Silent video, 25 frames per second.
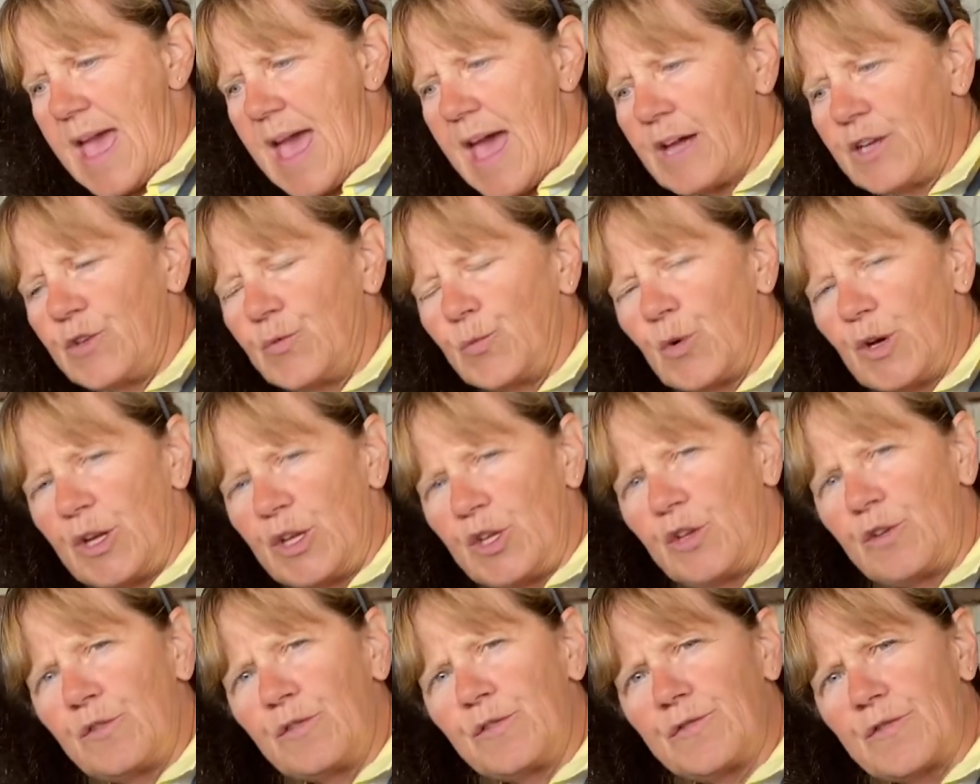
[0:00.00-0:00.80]
And
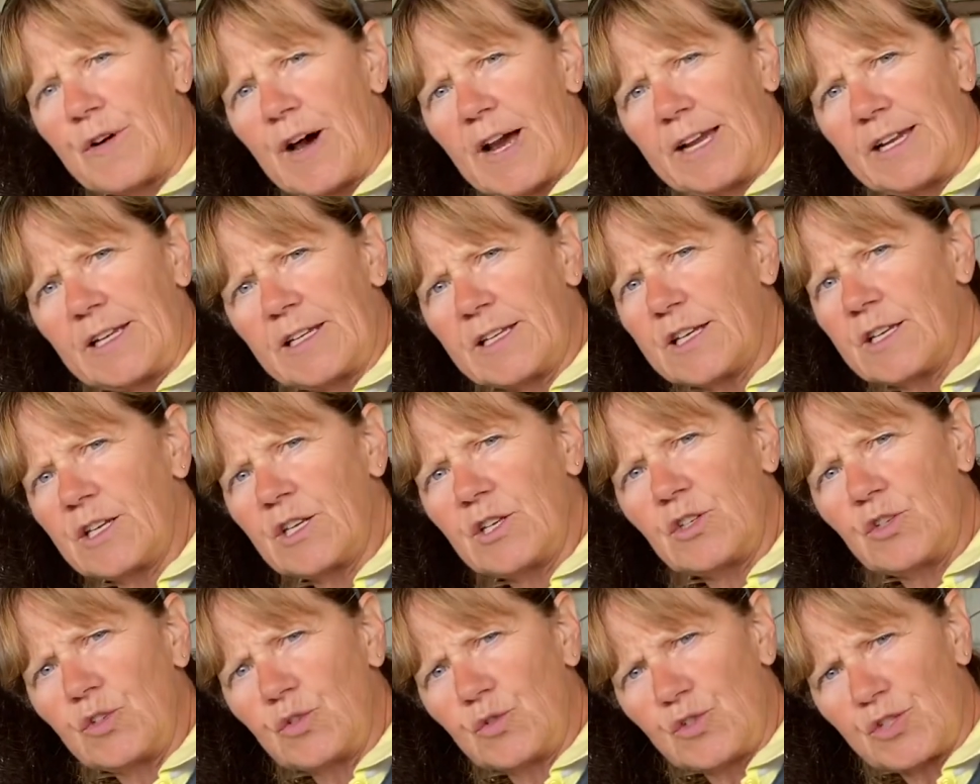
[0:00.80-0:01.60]
when you find it,
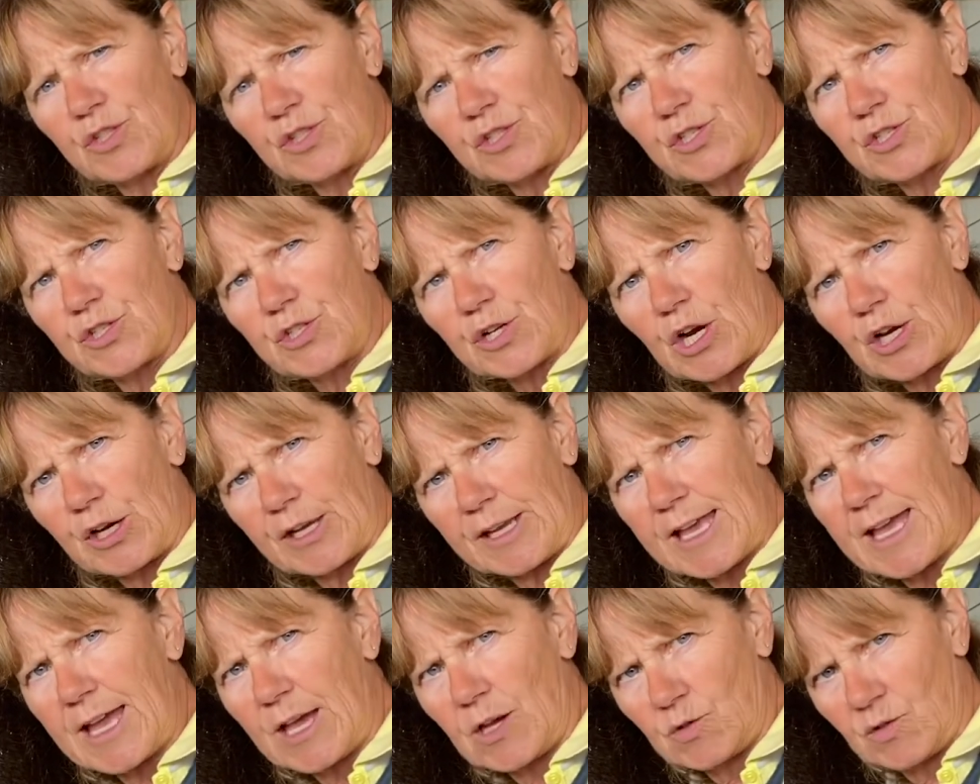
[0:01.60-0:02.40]
you just
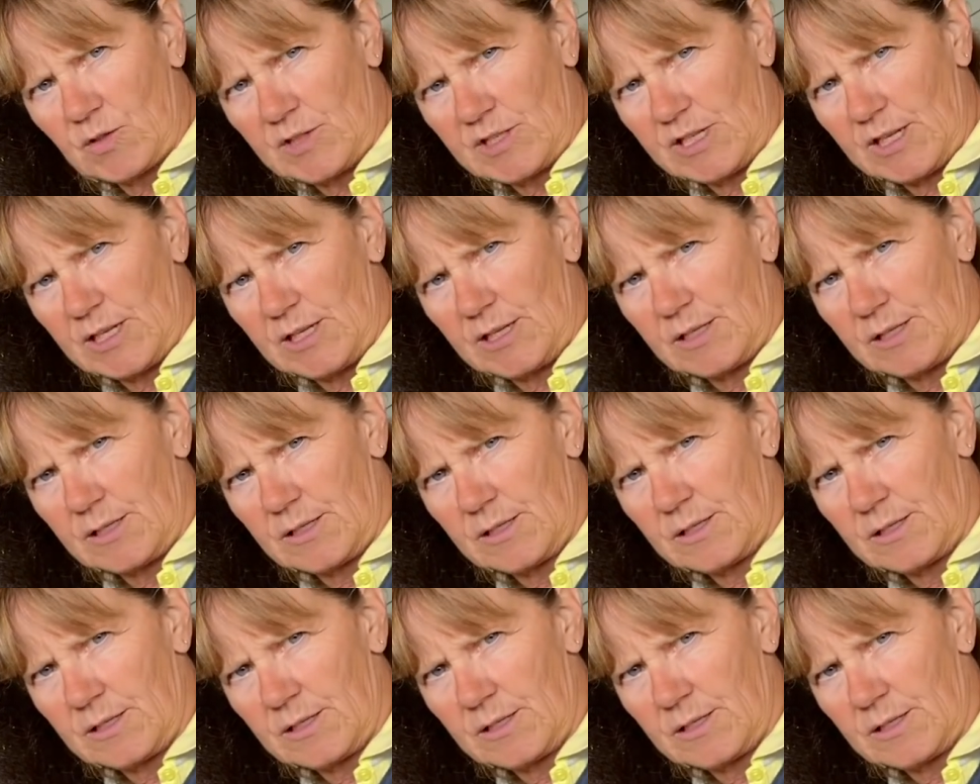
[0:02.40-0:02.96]
start counting.